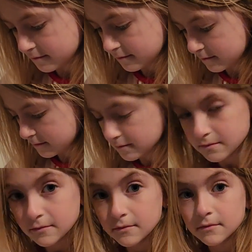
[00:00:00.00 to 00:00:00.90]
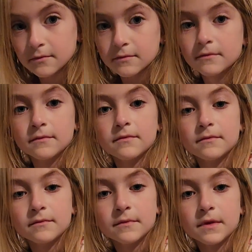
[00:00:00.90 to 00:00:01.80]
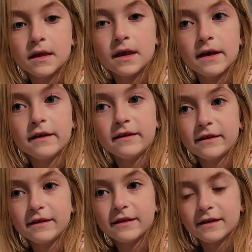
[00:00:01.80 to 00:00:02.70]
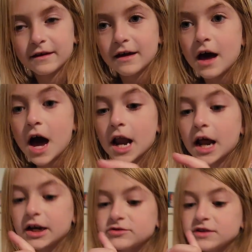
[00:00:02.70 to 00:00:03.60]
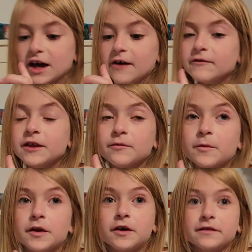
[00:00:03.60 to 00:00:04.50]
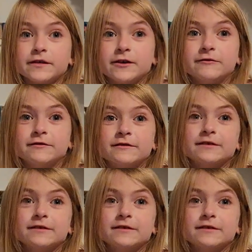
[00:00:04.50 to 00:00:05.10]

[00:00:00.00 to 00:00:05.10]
Is it a little hearts? Oh, it is a little hearts. I actually have this one also.